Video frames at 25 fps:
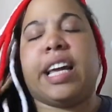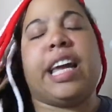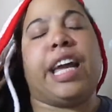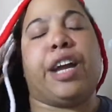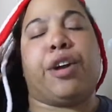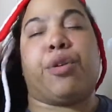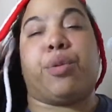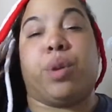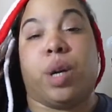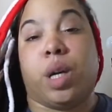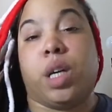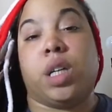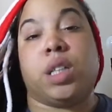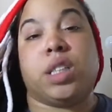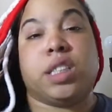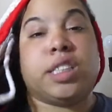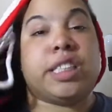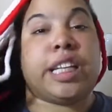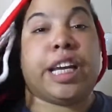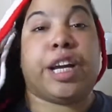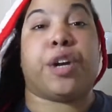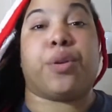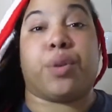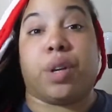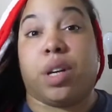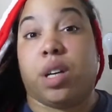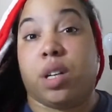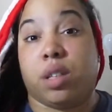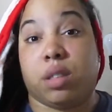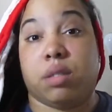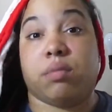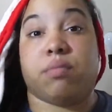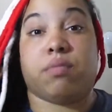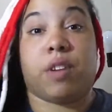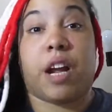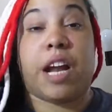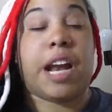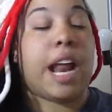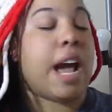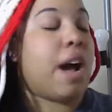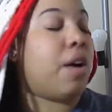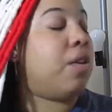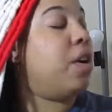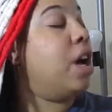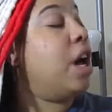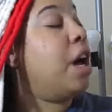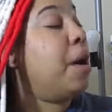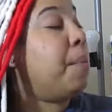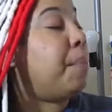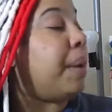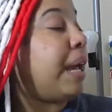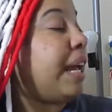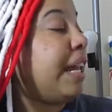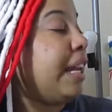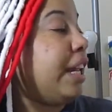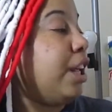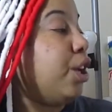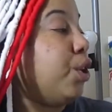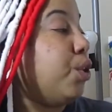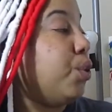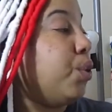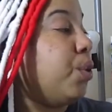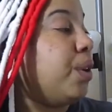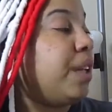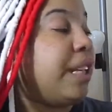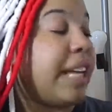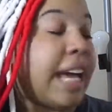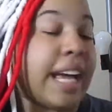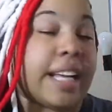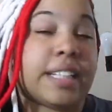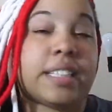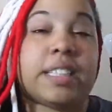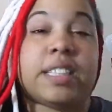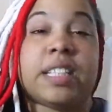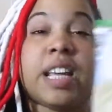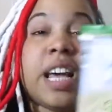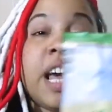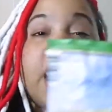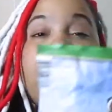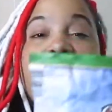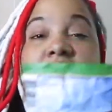era it's era right now but anywho yes